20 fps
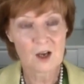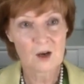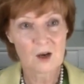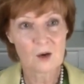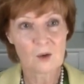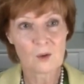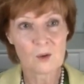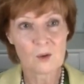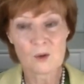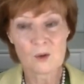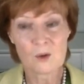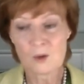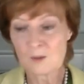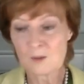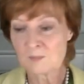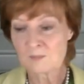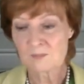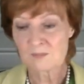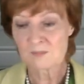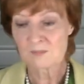Or,
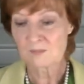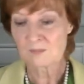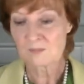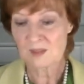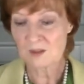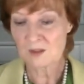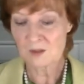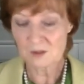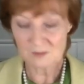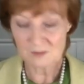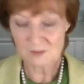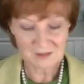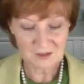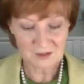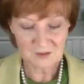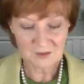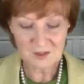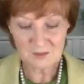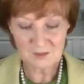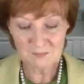you
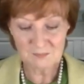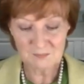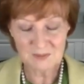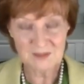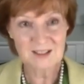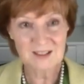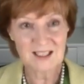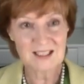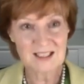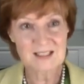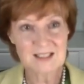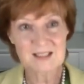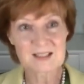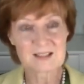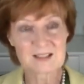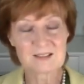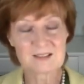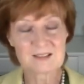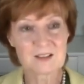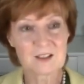think of Bill Gates
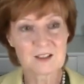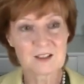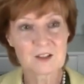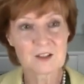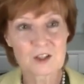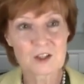and